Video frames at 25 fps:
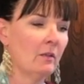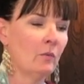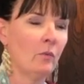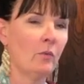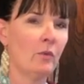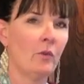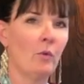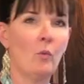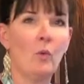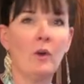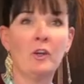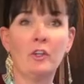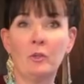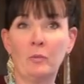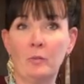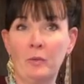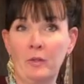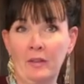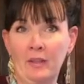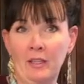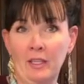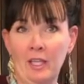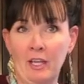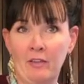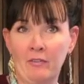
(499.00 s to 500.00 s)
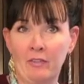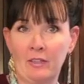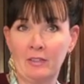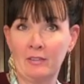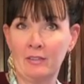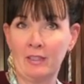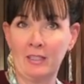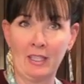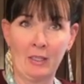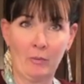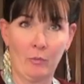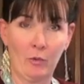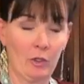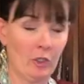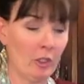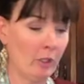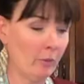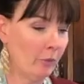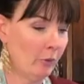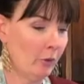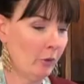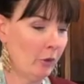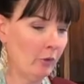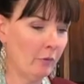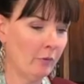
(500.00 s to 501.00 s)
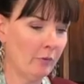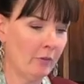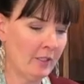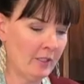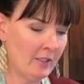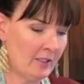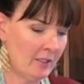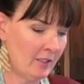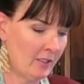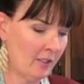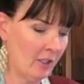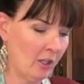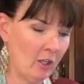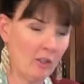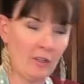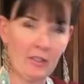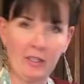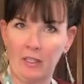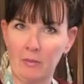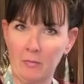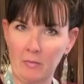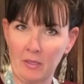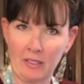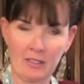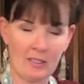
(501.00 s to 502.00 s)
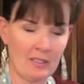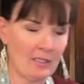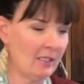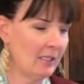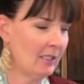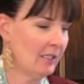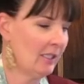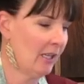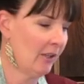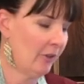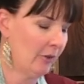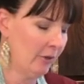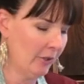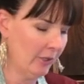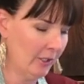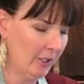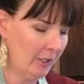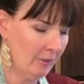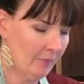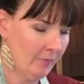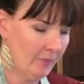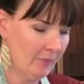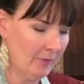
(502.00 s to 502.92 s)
the one you put in the oven and that we're going to proof, because it's all getting mixed in together here.